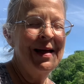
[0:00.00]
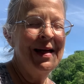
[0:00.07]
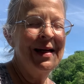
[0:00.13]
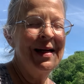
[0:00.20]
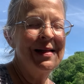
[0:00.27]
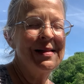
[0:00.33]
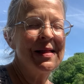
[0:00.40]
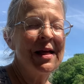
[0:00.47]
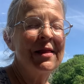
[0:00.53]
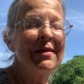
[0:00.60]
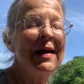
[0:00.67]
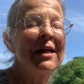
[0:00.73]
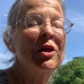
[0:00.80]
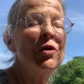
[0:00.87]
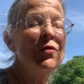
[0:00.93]
And I say
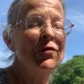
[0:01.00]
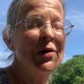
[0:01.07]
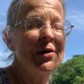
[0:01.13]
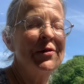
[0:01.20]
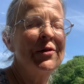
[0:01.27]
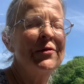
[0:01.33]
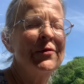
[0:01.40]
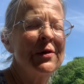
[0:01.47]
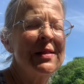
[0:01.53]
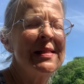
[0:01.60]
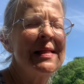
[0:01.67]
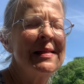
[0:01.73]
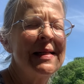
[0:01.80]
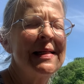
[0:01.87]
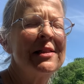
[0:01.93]
thank you, Father, for
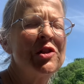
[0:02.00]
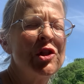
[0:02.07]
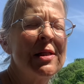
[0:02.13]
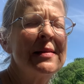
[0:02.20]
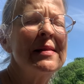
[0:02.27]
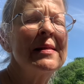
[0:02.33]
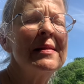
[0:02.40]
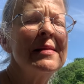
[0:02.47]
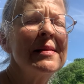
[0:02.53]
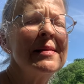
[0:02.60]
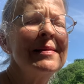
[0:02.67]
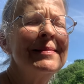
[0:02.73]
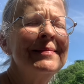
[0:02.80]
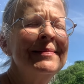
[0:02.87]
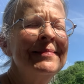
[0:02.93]
sending Jesus